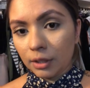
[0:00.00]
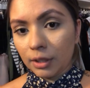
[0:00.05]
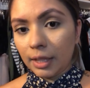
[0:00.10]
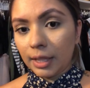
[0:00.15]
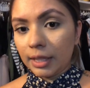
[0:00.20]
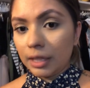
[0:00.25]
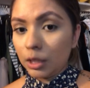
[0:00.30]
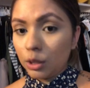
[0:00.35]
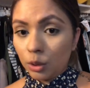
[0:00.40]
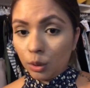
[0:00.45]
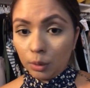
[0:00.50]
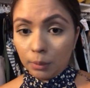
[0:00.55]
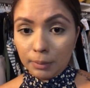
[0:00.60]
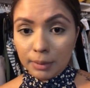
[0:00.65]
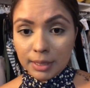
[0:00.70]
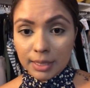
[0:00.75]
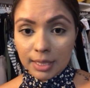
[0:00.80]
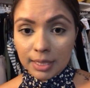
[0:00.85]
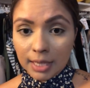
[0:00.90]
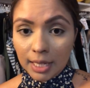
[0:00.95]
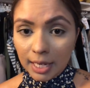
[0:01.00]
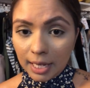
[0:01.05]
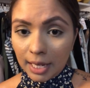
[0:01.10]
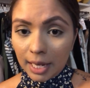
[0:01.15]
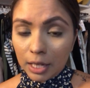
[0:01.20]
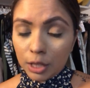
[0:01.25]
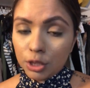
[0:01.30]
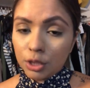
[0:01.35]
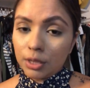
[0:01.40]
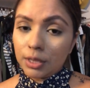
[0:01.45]
like he told me today,
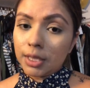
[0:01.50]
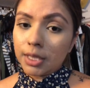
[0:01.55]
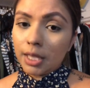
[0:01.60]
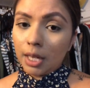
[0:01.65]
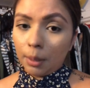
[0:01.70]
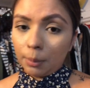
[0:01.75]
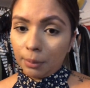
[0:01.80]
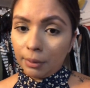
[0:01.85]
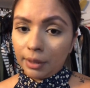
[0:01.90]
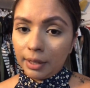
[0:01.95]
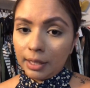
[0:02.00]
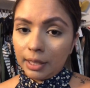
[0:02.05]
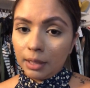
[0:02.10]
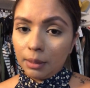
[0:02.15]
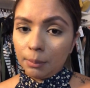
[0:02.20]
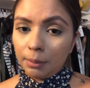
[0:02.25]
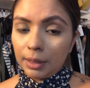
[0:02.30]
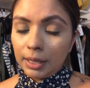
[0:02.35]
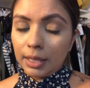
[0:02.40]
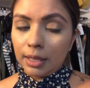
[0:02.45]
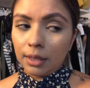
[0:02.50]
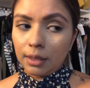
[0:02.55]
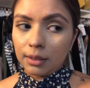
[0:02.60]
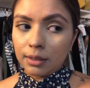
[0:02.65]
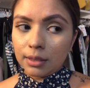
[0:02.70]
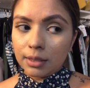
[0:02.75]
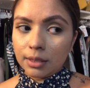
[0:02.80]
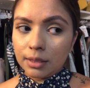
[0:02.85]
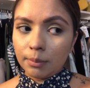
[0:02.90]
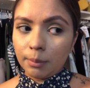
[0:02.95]
I should stop wearing it
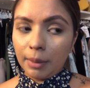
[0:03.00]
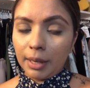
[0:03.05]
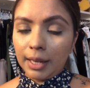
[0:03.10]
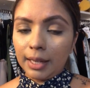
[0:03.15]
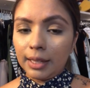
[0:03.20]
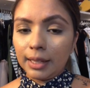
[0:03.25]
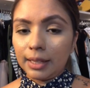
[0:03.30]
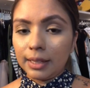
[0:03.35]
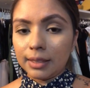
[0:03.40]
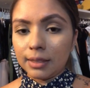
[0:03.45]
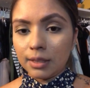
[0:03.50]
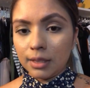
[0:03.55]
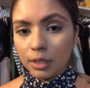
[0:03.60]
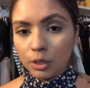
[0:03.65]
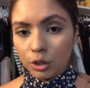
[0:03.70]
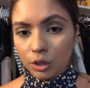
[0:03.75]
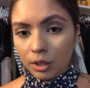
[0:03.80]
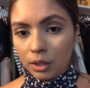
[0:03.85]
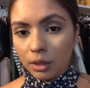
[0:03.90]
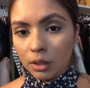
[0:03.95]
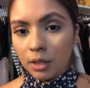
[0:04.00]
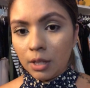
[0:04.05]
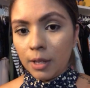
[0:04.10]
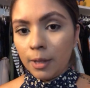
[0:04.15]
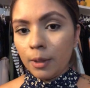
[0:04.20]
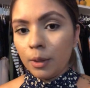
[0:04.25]
because my incision